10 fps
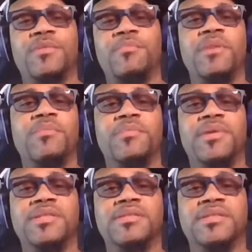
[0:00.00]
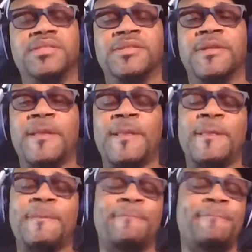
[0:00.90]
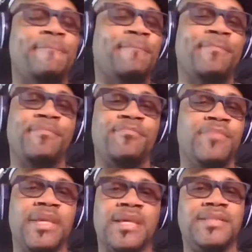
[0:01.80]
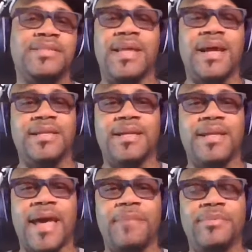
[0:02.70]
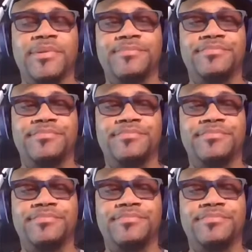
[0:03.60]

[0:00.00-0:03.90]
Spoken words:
Amendment business, it's not gonna happen.